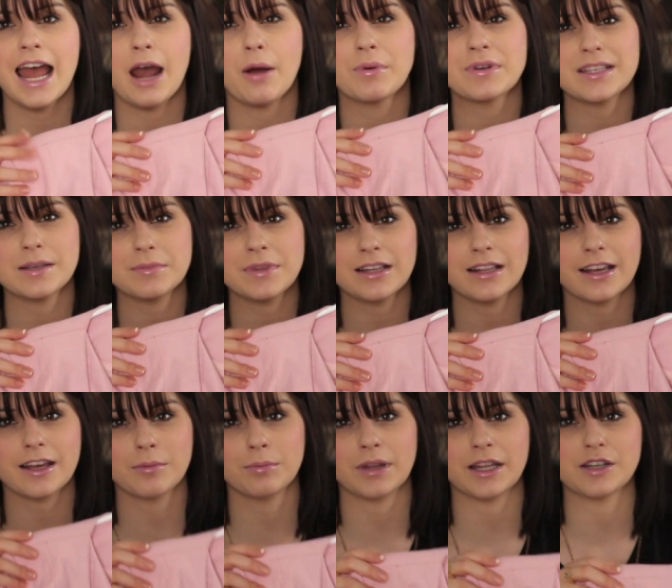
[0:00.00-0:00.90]
and with something
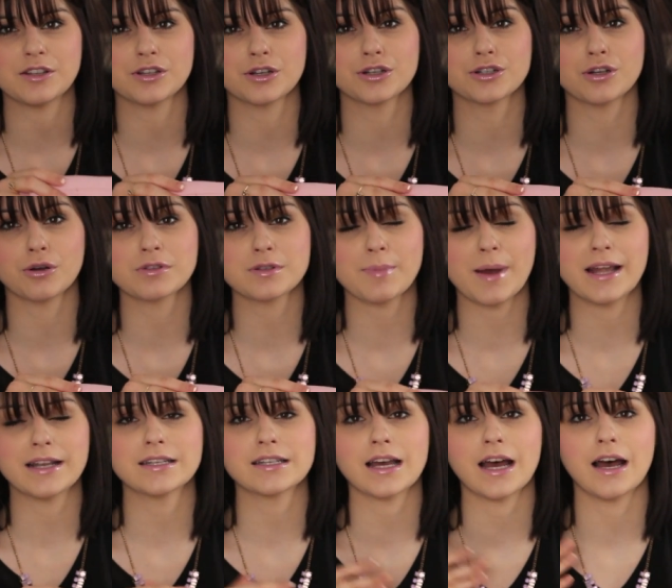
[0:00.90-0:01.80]
like a blazer don't
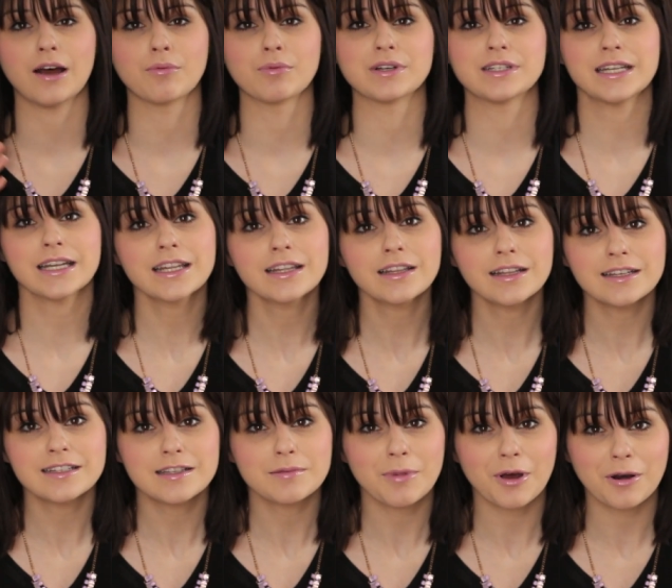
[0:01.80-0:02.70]
spend a
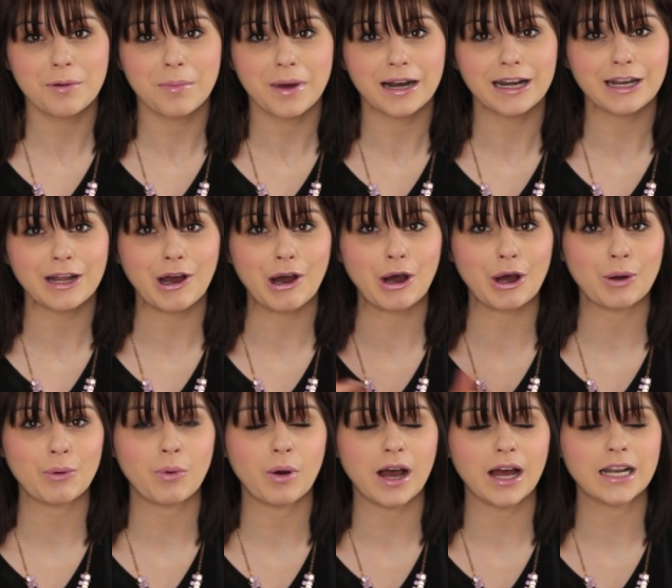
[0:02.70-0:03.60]
ridiculous amount of money
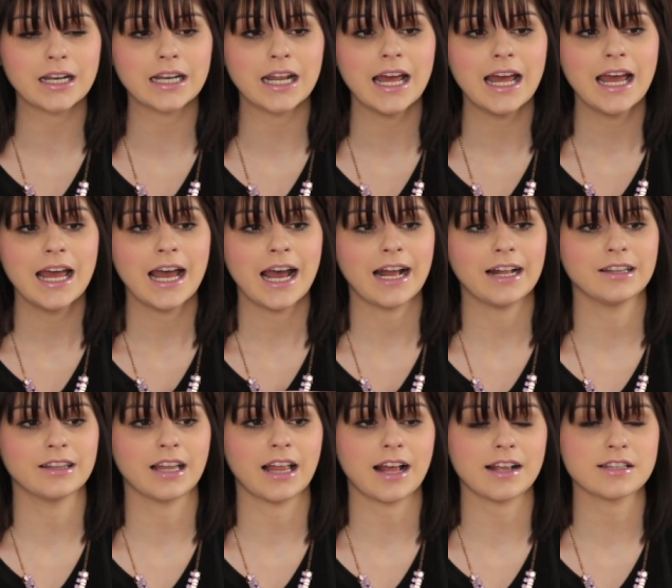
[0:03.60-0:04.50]
on one
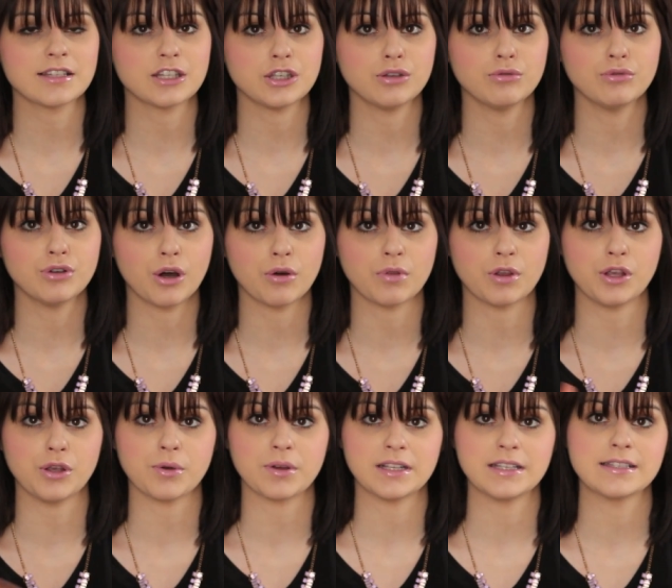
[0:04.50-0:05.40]
unless you know
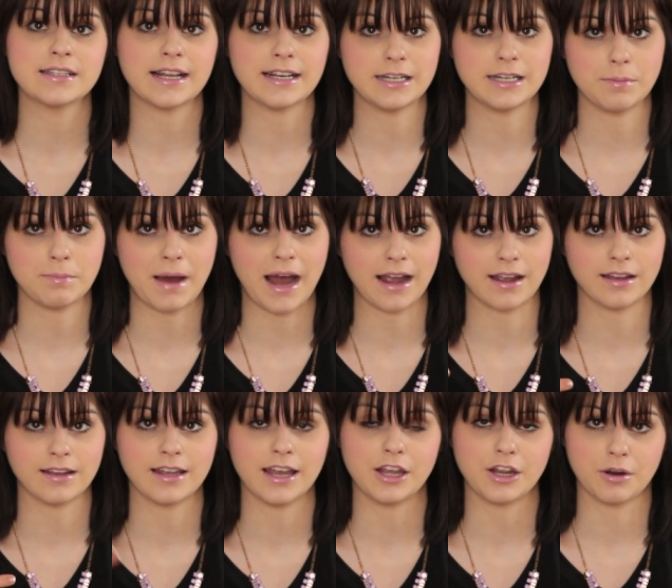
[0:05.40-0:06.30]
that you can send it back
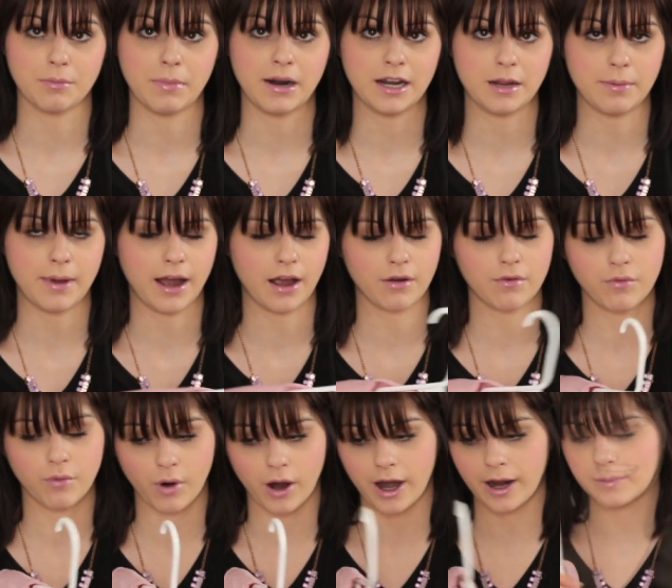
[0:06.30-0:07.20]
and get your money back
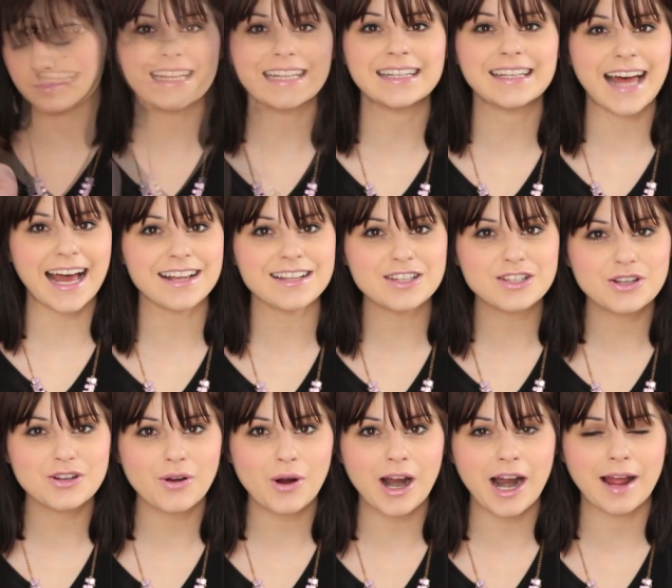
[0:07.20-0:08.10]
for it. The
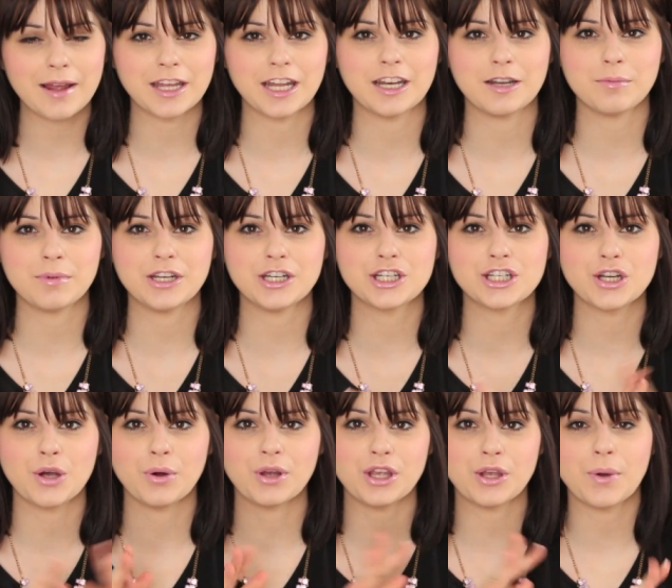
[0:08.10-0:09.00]
last store I'm going to be
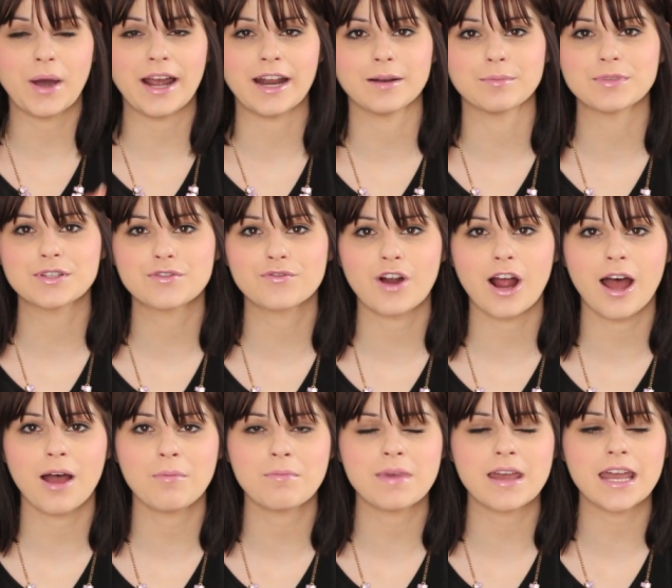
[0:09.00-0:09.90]
showing you items
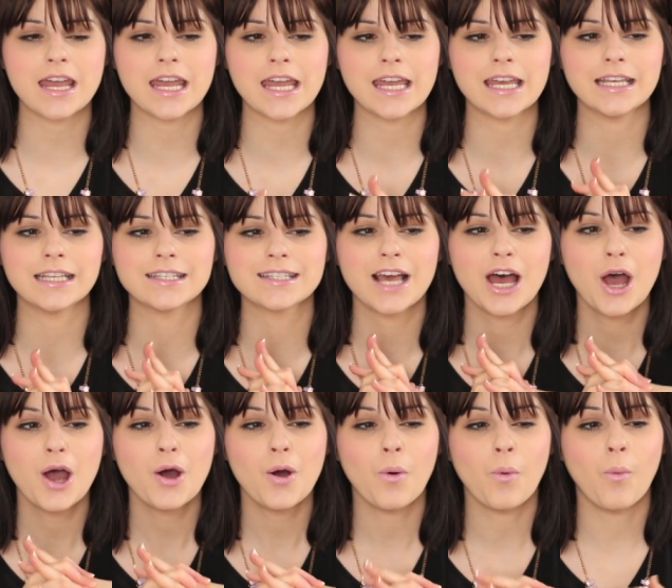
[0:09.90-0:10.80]
from is
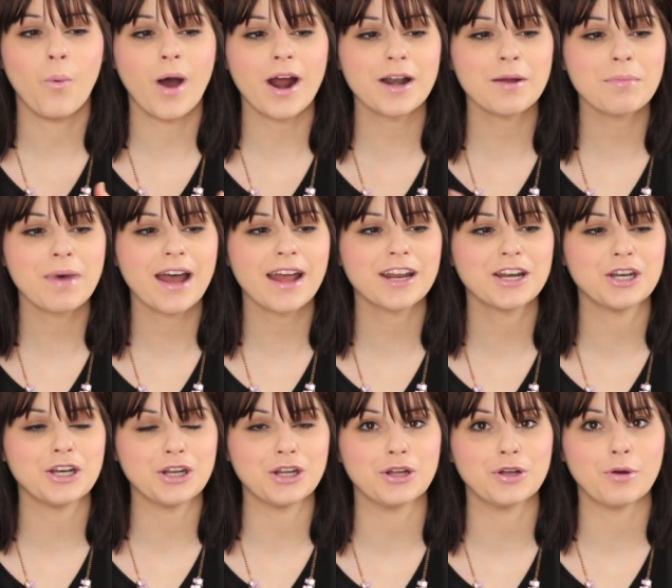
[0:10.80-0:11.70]
one of
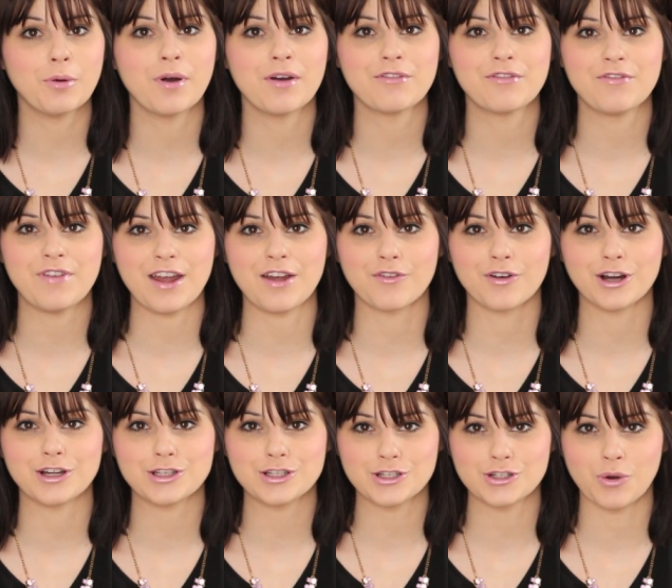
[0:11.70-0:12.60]
my new
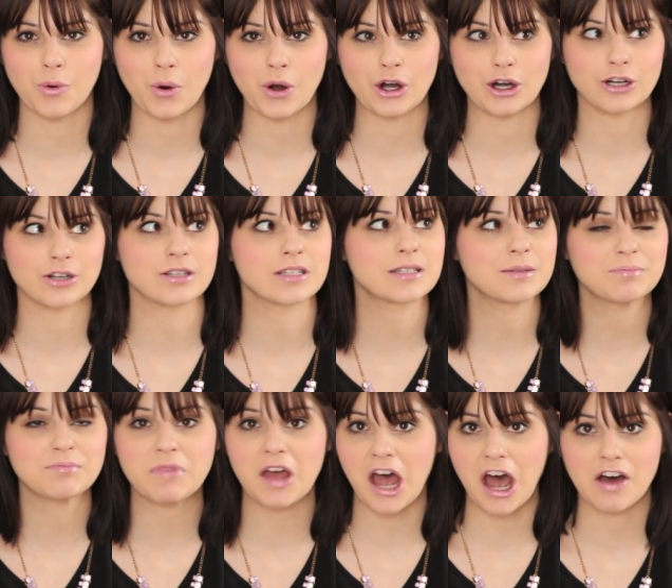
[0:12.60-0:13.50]
favorite
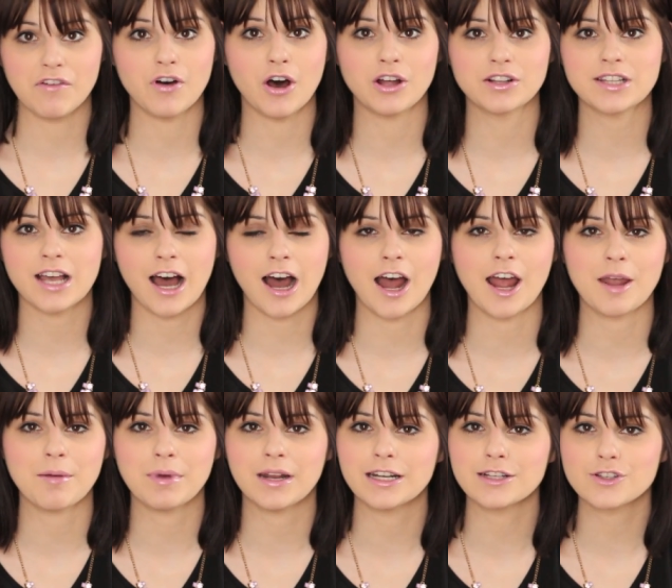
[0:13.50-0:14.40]
stores of all
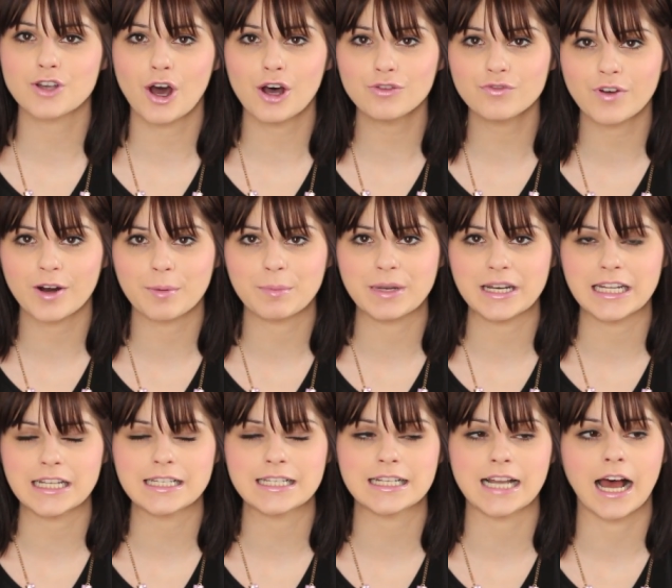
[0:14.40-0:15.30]
time and it's called
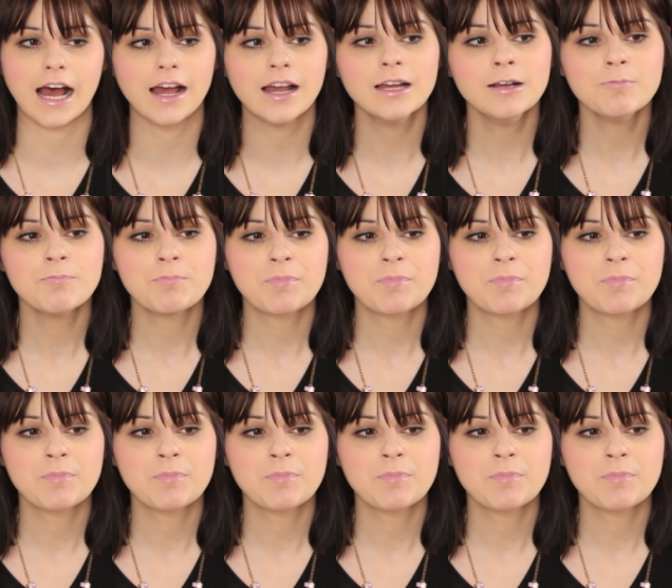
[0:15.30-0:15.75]
Farminista